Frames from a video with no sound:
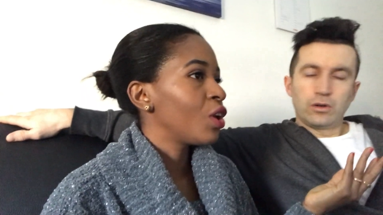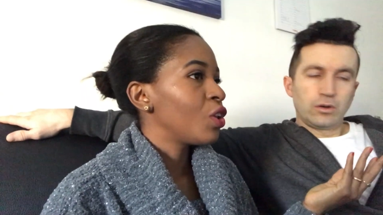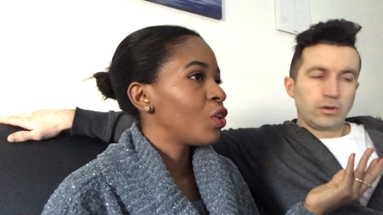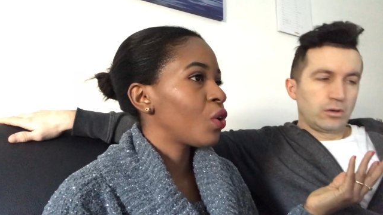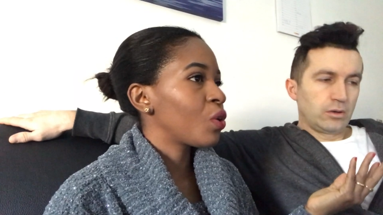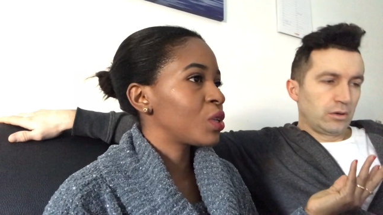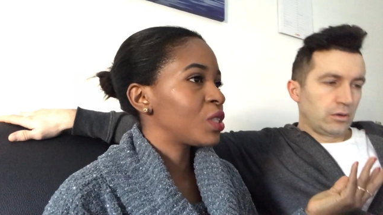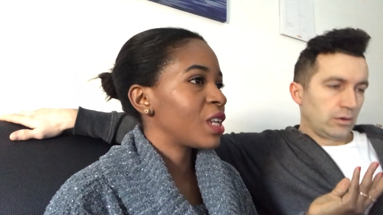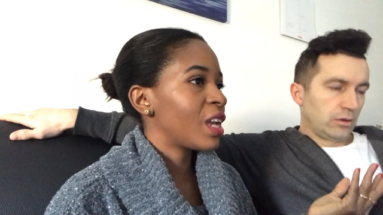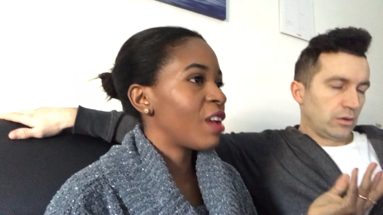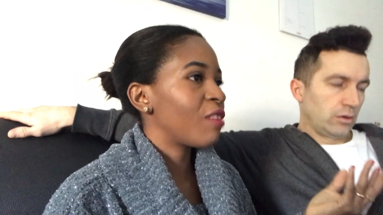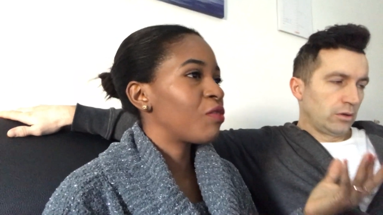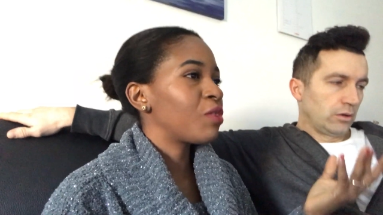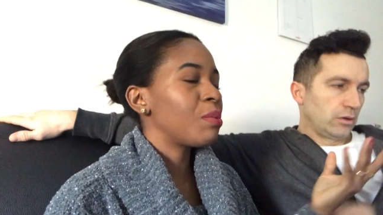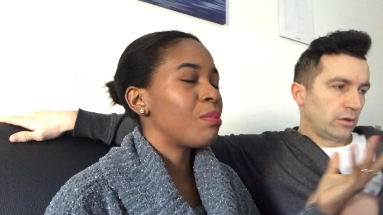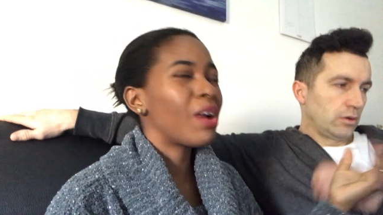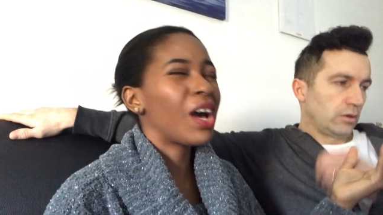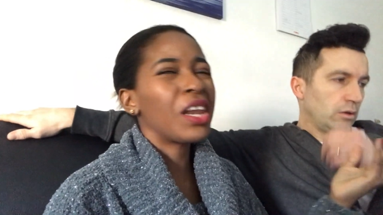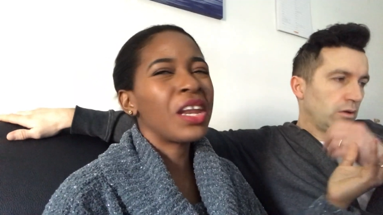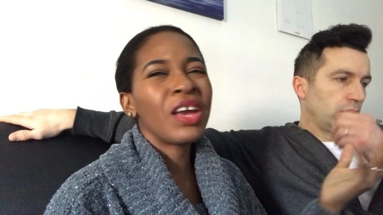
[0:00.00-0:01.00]
Speaker 1: not every
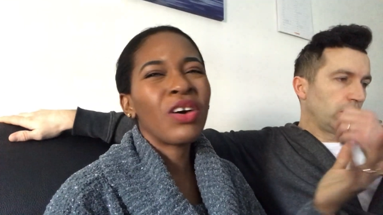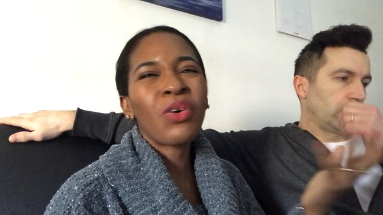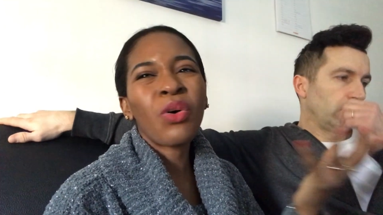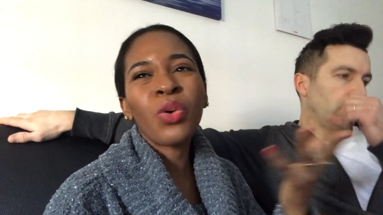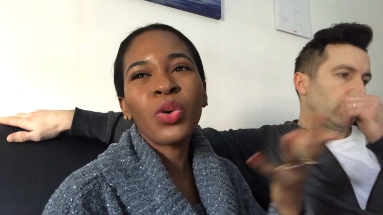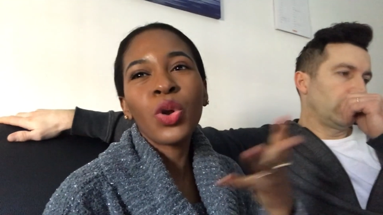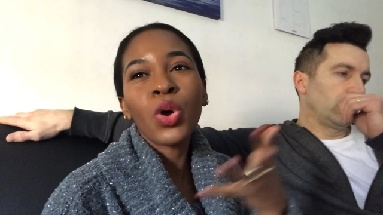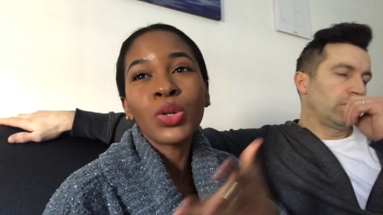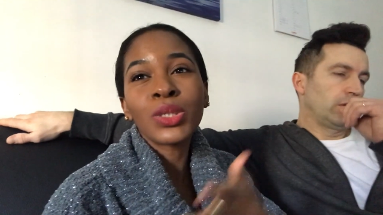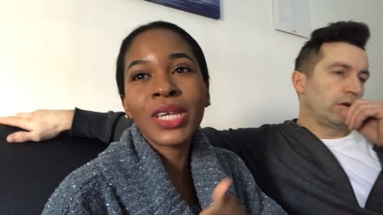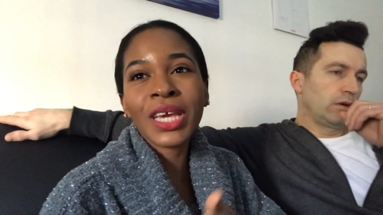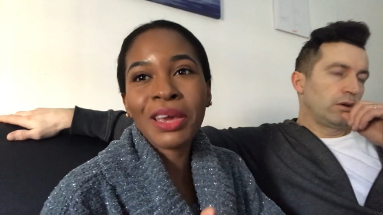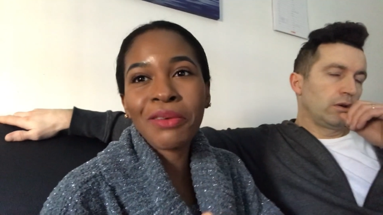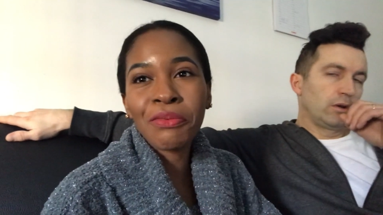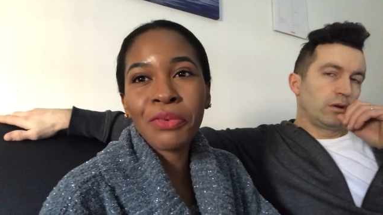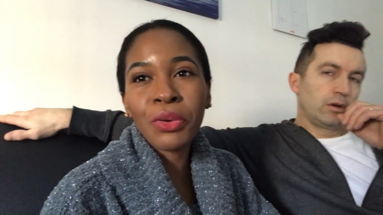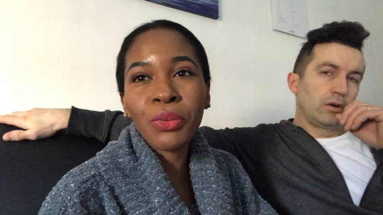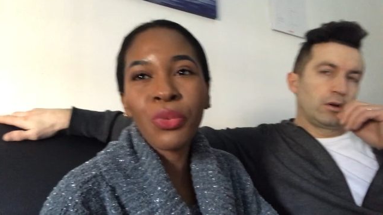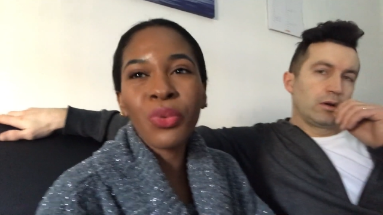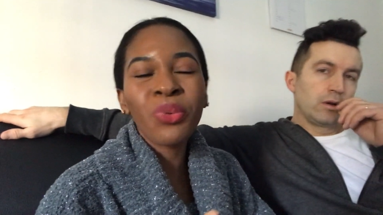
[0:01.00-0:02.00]
man or not
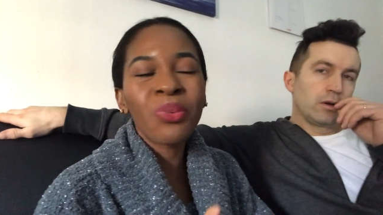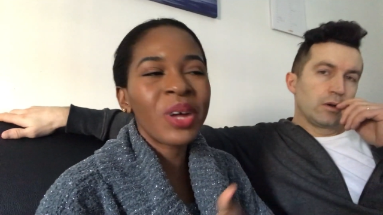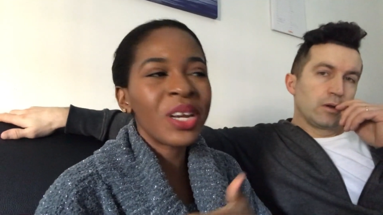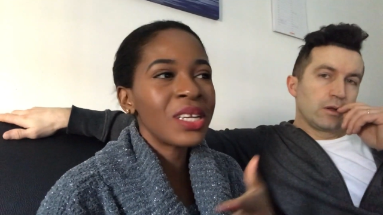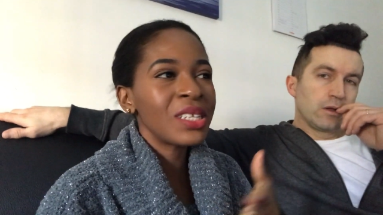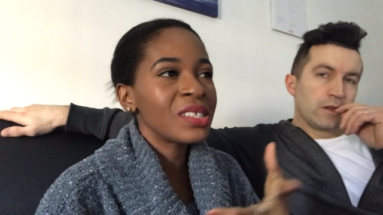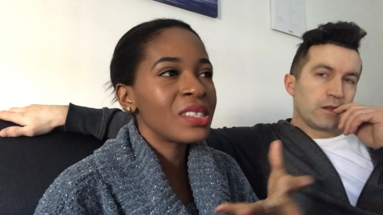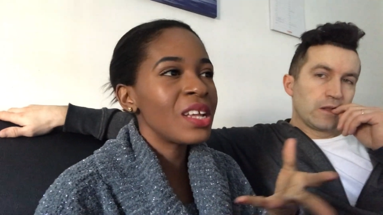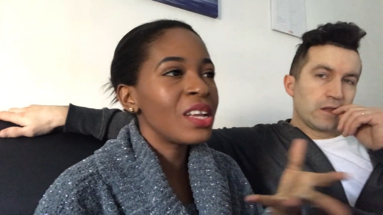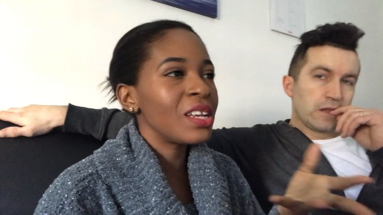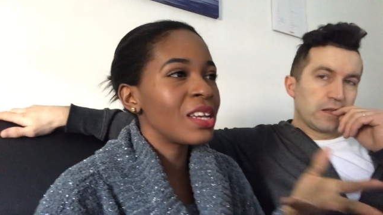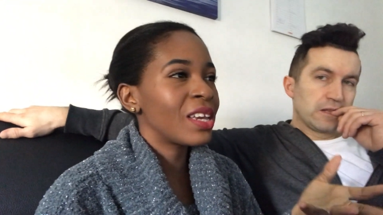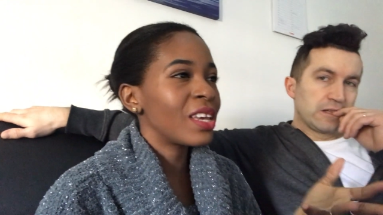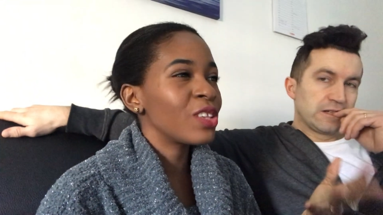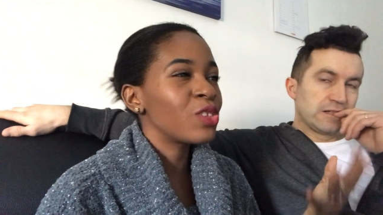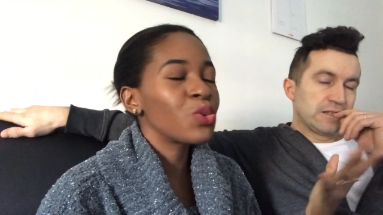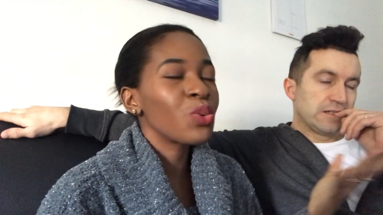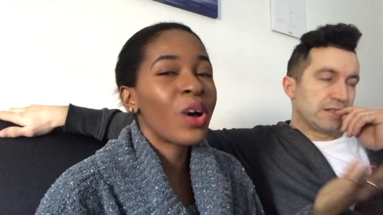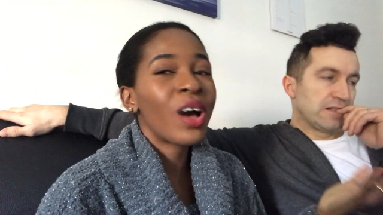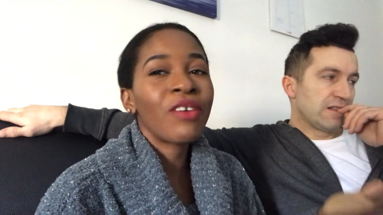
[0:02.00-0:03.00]
every woman is dedicated
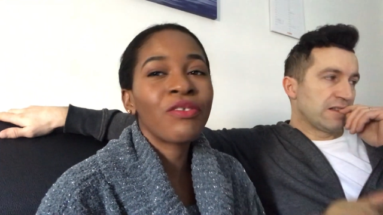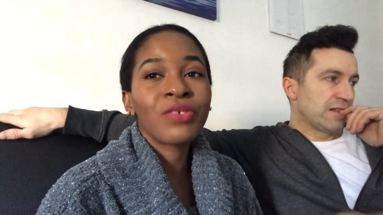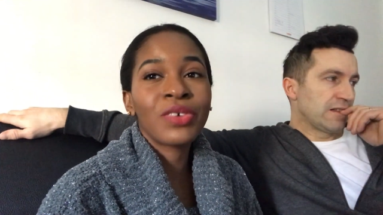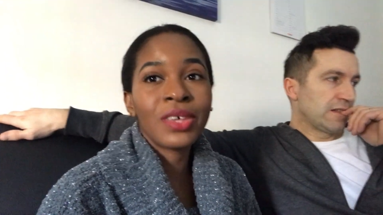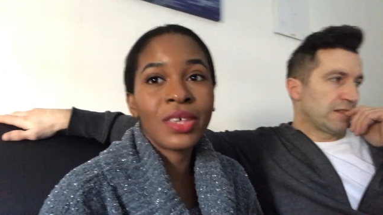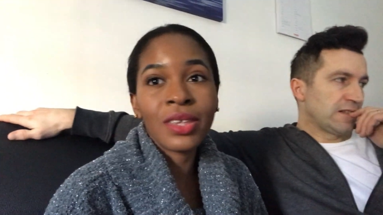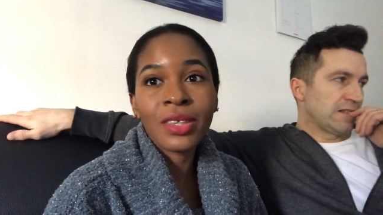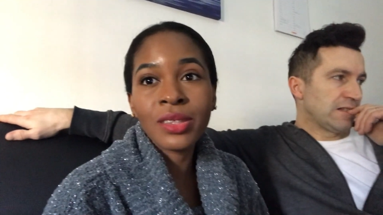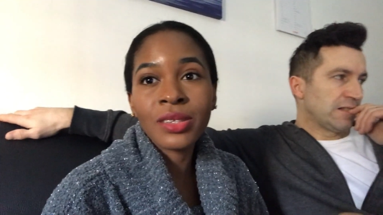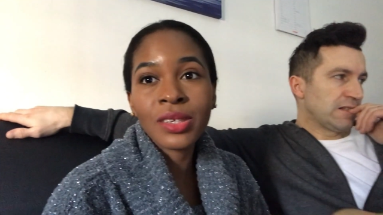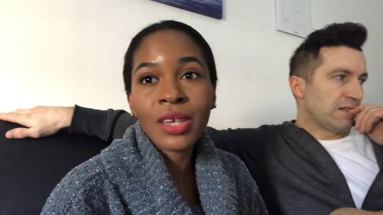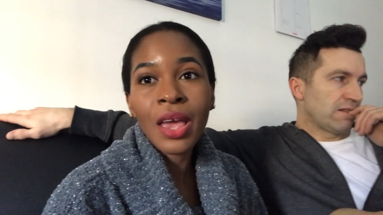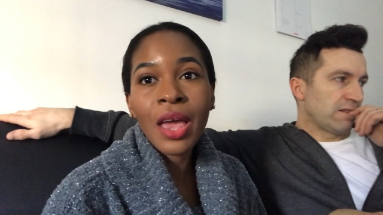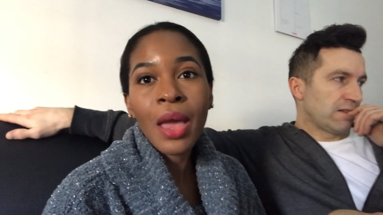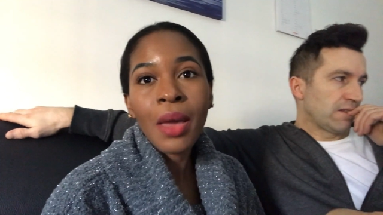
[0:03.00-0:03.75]
to have kids,